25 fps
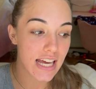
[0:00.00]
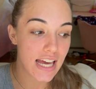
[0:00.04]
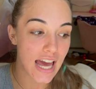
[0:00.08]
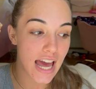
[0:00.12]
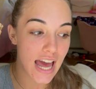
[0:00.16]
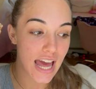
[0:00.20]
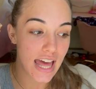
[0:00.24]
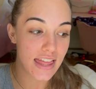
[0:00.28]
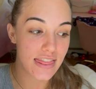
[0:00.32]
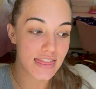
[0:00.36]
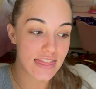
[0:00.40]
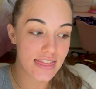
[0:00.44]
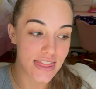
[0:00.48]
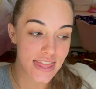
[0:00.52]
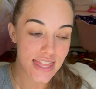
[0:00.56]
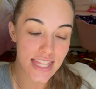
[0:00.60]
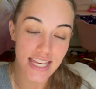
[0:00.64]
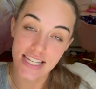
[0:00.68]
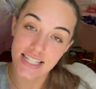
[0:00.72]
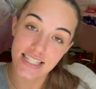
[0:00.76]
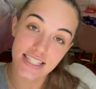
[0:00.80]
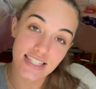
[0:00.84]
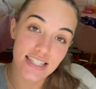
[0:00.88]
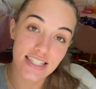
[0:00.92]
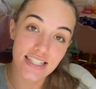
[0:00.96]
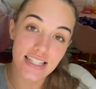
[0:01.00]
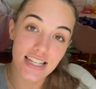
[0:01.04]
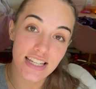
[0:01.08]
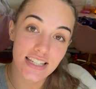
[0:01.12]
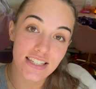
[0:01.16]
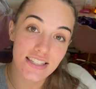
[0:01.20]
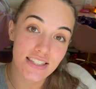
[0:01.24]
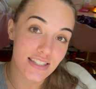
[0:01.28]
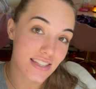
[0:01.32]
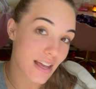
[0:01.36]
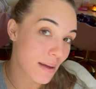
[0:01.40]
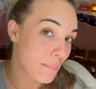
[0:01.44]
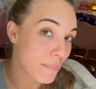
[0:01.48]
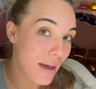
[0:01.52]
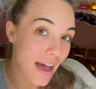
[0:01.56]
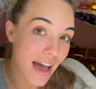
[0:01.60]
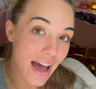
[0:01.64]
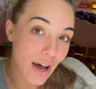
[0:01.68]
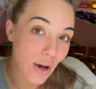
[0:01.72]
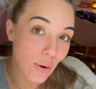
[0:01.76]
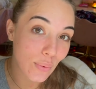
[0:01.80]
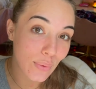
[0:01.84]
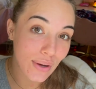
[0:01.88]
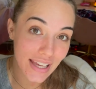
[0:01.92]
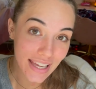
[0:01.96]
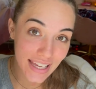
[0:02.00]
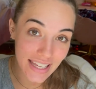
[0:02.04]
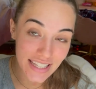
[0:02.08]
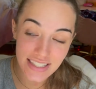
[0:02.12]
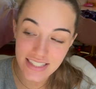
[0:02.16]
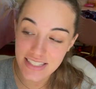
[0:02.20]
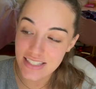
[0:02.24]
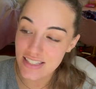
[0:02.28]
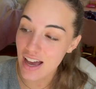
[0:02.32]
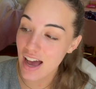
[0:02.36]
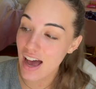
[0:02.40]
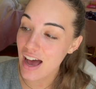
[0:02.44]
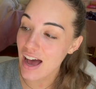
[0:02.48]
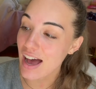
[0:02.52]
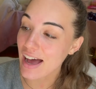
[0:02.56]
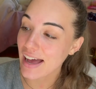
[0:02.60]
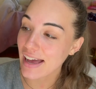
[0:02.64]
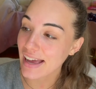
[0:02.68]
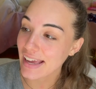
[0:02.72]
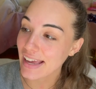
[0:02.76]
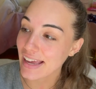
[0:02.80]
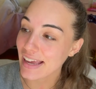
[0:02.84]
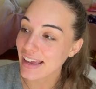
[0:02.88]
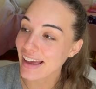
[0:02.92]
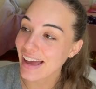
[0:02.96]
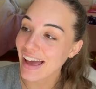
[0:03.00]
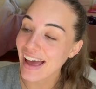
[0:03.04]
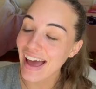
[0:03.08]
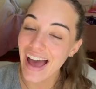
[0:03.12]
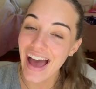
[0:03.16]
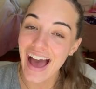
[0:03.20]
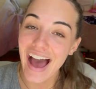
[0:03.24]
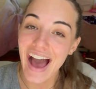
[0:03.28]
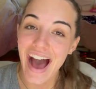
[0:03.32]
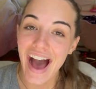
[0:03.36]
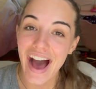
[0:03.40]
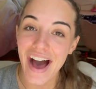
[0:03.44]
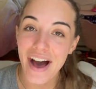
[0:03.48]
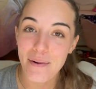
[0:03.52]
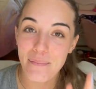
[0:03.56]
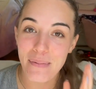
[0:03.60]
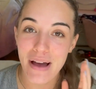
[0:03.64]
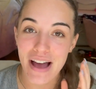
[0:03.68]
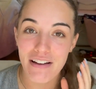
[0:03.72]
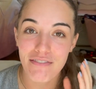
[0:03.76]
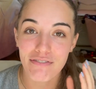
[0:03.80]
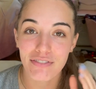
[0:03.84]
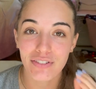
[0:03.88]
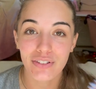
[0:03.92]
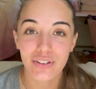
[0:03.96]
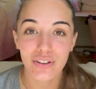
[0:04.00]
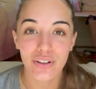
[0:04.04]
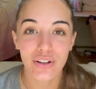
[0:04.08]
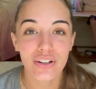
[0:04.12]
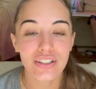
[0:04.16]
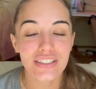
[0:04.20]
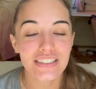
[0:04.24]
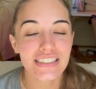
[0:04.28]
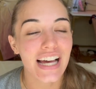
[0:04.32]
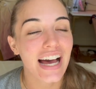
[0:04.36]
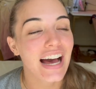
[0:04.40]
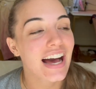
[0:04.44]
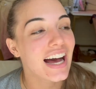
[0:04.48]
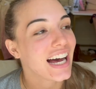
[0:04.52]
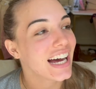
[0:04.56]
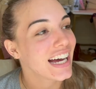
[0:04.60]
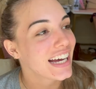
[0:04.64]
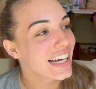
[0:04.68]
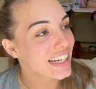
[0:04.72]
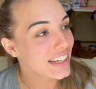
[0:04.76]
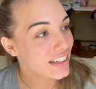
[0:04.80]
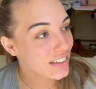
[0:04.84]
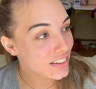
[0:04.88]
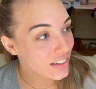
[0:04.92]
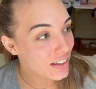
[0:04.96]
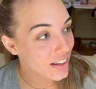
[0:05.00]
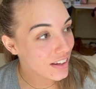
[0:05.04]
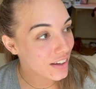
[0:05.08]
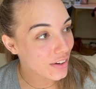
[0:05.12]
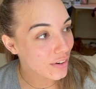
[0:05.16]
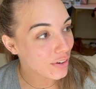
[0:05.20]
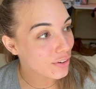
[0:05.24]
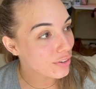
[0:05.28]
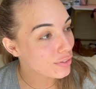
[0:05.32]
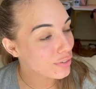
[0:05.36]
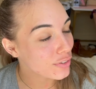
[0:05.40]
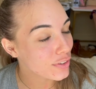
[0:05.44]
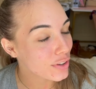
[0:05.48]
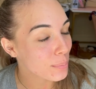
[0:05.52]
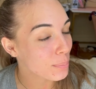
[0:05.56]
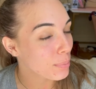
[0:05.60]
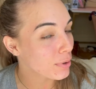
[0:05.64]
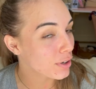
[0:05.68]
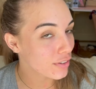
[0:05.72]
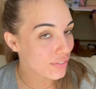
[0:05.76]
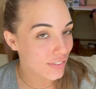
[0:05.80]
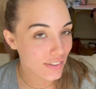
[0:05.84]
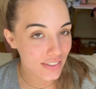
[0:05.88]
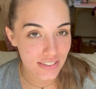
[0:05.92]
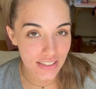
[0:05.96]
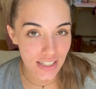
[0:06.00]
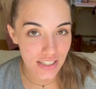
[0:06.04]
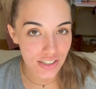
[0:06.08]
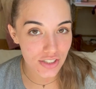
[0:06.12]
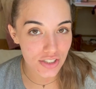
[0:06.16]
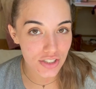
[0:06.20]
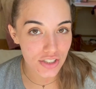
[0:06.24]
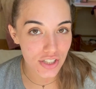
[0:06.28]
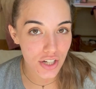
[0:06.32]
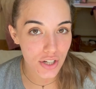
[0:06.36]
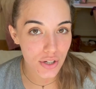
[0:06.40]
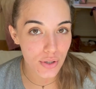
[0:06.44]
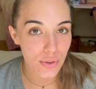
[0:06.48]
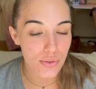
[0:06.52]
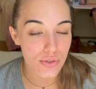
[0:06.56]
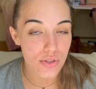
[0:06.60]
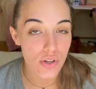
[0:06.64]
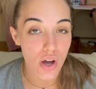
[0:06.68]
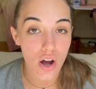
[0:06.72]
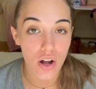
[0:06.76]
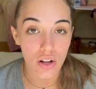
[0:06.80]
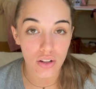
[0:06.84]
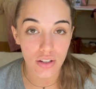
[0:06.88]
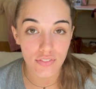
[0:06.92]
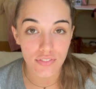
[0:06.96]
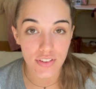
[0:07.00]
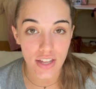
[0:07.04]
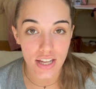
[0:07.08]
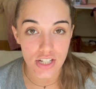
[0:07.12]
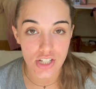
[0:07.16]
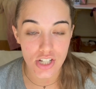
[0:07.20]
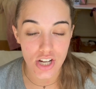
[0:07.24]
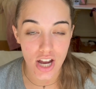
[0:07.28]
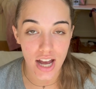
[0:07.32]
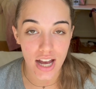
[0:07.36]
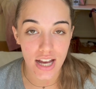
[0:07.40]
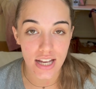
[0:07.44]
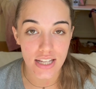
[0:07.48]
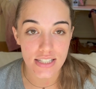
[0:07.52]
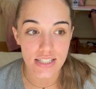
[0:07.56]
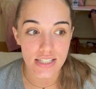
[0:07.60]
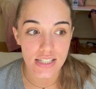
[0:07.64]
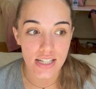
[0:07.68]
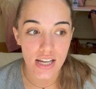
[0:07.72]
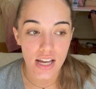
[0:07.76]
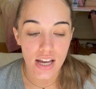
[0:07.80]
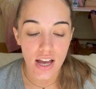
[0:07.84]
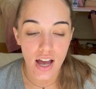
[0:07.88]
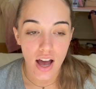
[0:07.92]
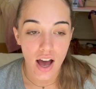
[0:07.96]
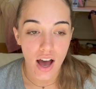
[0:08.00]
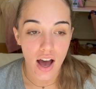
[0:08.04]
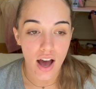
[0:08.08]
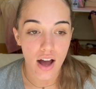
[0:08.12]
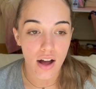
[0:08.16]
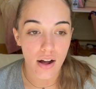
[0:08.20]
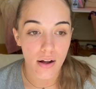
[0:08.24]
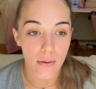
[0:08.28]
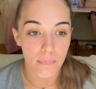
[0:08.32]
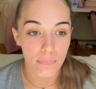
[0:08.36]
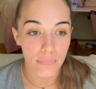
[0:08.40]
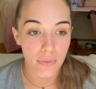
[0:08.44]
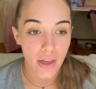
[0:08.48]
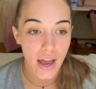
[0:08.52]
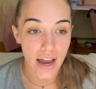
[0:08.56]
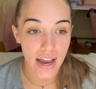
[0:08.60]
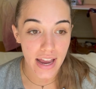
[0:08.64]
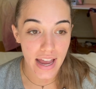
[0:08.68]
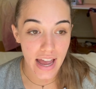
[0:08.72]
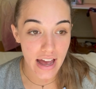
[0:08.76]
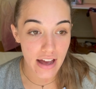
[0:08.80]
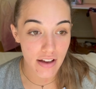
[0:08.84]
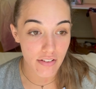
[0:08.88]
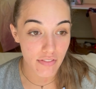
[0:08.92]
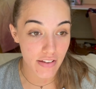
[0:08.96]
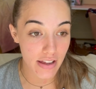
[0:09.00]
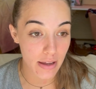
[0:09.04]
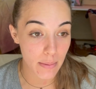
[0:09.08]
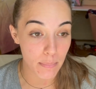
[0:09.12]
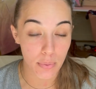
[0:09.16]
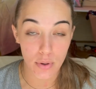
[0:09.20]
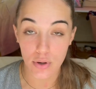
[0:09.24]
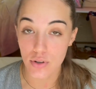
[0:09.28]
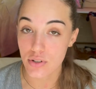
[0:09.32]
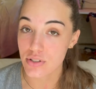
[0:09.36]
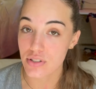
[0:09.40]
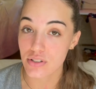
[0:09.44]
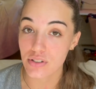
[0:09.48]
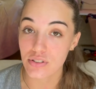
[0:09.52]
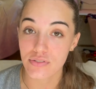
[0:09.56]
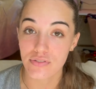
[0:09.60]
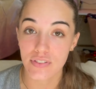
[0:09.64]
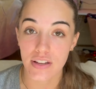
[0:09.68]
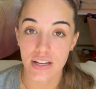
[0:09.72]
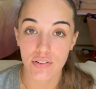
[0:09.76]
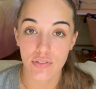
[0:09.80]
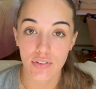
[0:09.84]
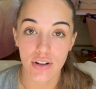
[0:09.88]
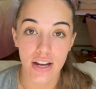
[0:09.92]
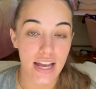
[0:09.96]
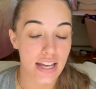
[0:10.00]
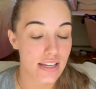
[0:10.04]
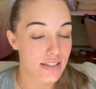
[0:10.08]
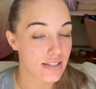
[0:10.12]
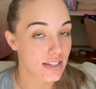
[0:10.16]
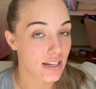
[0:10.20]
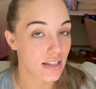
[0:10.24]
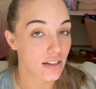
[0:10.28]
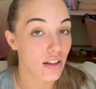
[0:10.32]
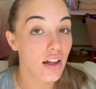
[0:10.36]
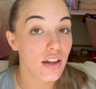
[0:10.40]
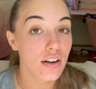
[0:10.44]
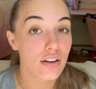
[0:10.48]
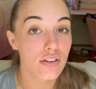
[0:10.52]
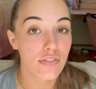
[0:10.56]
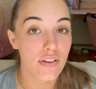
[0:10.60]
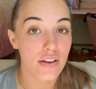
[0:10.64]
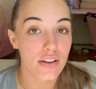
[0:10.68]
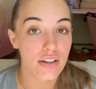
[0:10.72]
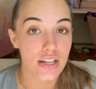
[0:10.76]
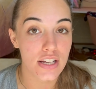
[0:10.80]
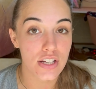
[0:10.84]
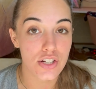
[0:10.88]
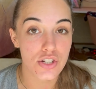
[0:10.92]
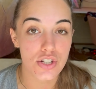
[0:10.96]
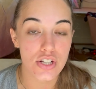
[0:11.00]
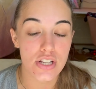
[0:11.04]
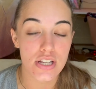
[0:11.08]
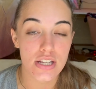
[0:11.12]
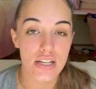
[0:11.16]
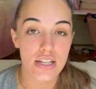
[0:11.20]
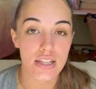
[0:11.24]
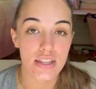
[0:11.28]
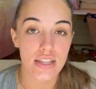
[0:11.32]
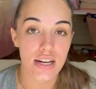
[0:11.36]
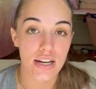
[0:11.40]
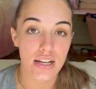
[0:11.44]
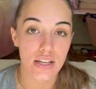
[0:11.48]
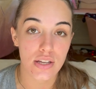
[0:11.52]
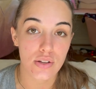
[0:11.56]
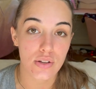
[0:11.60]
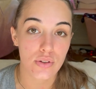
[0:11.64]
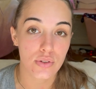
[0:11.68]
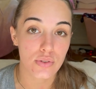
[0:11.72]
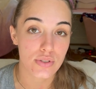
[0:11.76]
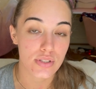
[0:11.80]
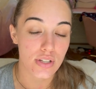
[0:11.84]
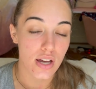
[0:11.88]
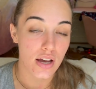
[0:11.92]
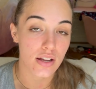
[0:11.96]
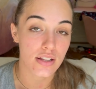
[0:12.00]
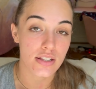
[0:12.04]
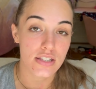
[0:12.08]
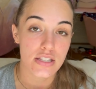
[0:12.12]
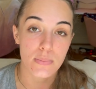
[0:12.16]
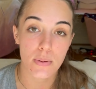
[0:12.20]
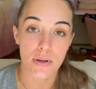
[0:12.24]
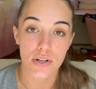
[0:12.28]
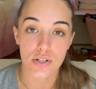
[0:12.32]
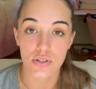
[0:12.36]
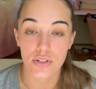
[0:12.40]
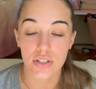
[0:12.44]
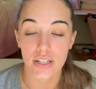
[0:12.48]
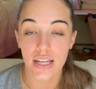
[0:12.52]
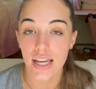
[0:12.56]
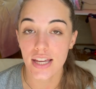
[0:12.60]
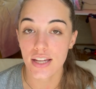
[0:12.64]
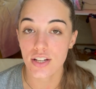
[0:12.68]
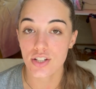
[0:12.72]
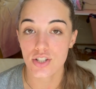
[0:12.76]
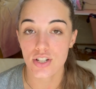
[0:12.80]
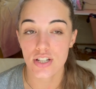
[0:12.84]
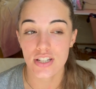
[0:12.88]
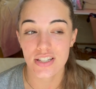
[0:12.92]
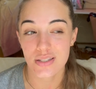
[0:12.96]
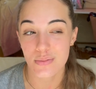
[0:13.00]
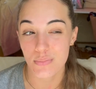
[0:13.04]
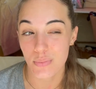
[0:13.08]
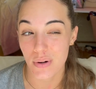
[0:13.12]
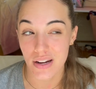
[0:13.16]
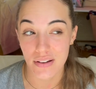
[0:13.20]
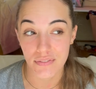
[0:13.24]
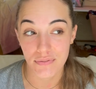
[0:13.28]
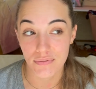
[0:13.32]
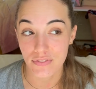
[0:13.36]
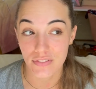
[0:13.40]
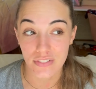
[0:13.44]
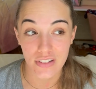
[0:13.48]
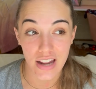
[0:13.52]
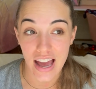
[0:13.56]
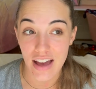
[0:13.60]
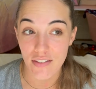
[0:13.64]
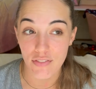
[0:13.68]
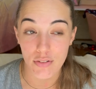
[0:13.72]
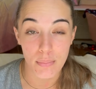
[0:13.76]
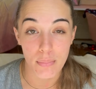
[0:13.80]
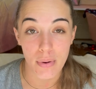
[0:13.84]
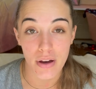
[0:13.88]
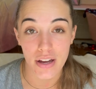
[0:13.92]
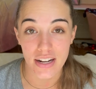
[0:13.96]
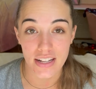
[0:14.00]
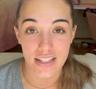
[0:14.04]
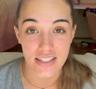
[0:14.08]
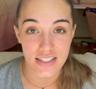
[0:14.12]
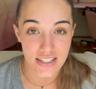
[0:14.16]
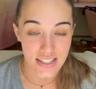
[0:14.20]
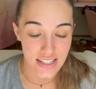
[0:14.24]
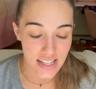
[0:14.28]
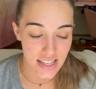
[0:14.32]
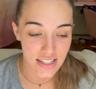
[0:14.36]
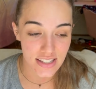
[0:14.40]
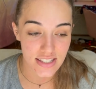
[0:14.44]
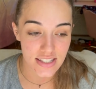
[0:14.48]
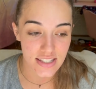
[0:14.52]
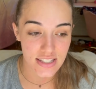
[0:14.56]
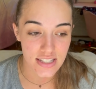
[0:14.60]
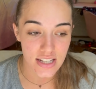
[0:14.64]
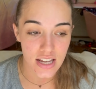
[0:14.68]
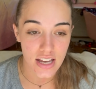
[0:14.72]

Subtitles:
and this is somehow it. I have looked high and low for the perfect undertones, all of that jazz. I have a personal favorite Estee Lauder foundation that I use on special occasions, but I haven't bought it since.